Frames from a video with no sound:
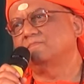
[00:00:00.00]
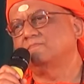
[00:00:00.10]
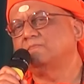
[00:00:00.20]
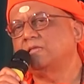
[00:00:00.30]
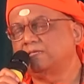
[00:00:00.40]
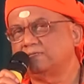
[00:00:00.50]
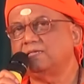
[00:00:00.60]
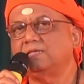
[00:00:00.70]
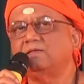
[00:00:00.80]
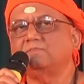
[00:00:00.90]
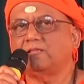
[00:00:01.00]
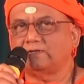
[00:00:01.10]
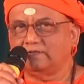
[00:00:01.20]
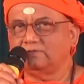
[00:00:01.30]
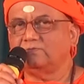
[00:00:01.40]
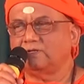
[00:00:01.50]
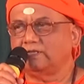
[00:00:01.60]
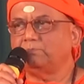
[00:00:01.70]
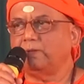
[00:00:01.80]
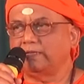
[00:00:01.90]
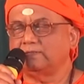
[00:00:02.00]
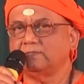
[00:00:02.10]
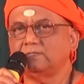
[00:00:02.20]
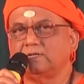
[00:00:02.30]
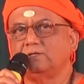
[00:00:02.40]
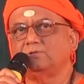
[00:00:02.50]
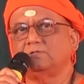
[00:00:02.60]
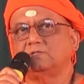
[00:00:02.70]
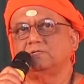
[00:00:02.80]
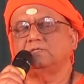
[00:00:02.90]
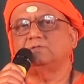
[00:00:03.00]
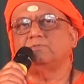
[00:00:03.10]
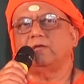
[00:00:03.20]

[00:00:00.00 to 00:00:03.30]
Why does this become a cycle? See, that is what the basic delusion is.